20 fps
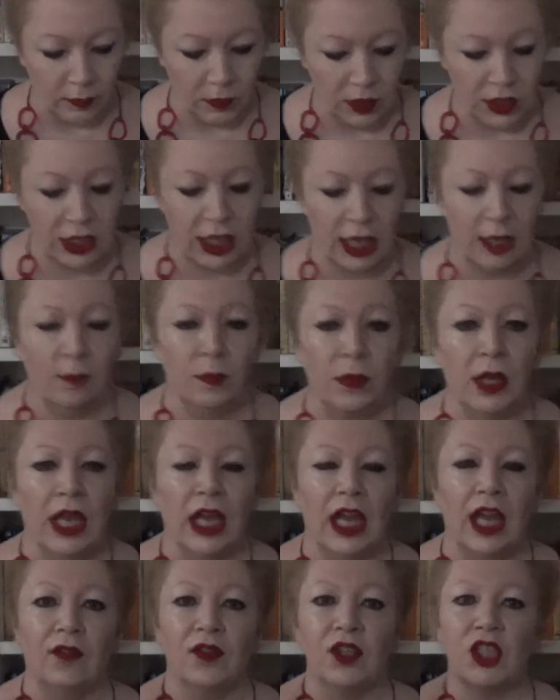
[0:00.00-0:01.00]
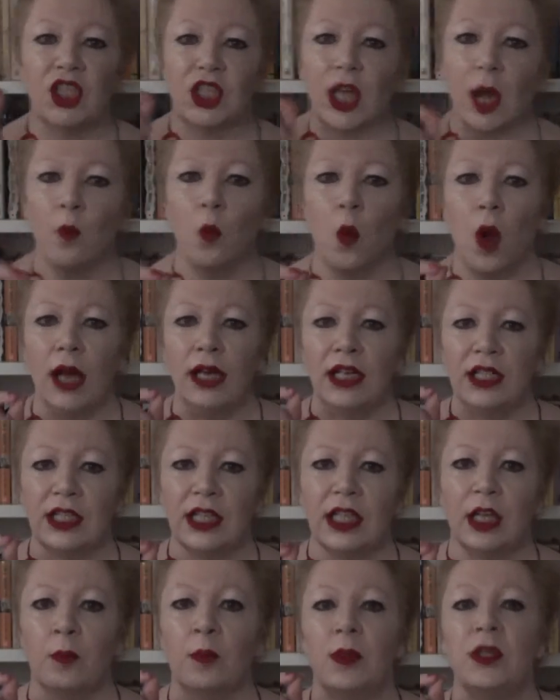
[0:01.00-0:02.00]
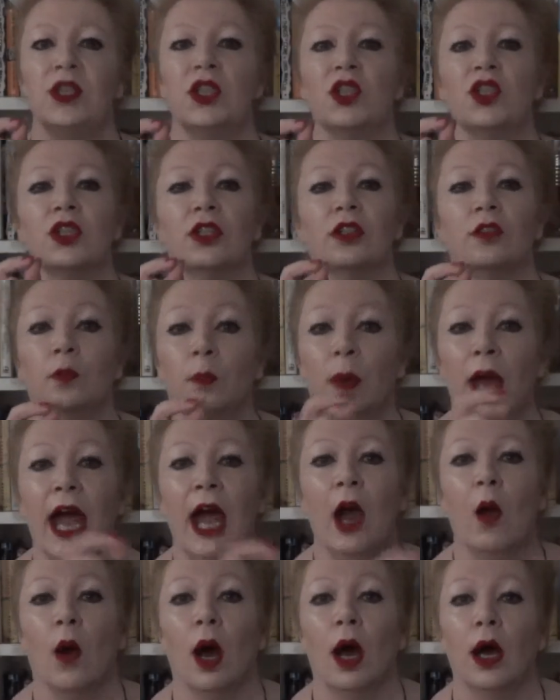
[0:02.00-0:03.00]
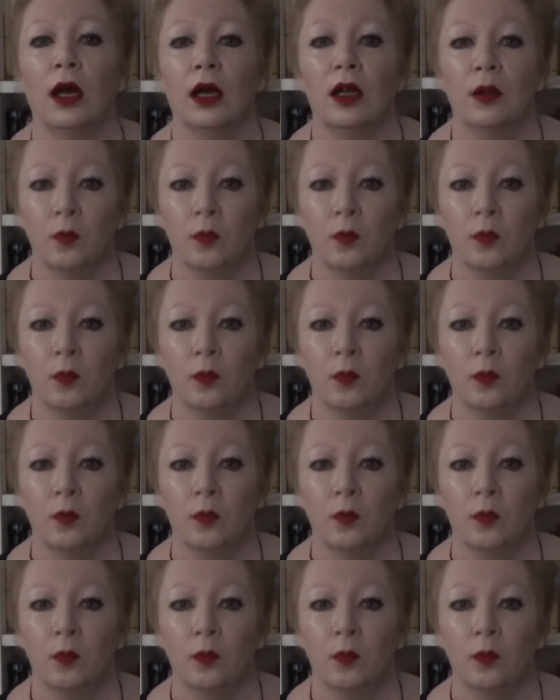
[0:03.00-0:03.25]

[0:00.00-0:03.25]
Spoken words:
You see, if someone is in a position of power,